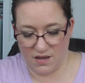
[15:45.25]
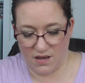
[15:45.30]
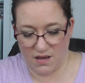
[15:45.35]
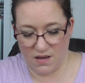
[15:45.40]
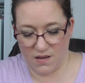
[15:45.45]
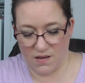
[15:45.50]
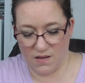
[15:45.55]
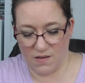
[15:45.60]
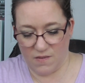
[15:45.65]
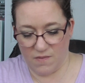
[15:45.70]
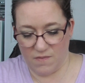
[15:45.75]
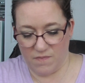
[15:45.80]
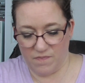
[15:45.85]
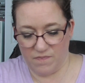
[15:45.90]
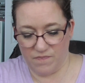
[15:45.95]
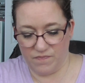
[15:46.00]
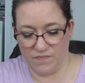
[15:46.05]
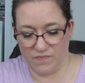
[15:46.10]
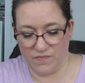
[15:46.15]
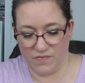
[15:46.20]

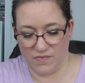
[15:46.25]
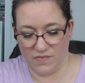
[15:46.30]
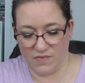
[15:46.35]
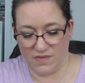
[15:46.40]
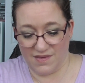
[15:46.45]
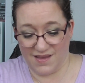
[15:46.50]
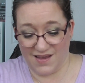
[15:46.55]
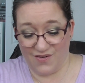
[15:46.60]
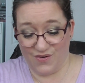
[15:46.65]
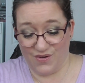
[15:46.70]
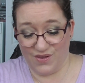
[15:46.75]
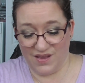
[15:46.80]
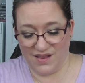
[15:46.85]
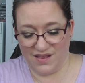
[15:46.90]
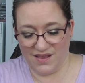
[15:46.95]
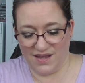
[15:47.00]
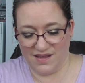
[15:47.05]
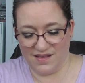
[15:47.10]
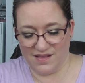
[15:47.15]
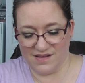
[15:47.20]
I really
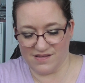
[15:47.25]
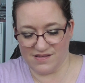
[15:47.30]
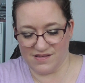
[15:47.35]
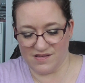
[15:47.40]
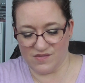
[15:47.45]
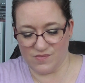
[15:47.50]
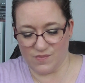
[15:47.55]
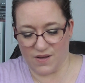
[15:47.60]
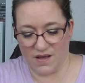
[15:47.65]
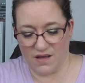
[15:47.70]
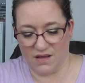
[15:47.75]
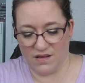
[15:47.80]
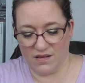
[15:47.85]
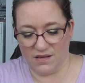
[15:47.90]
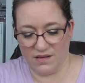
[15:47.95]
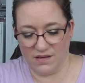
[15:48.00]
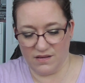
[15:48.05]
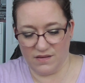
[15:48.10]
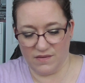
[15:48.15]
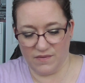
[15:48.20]
like this as well.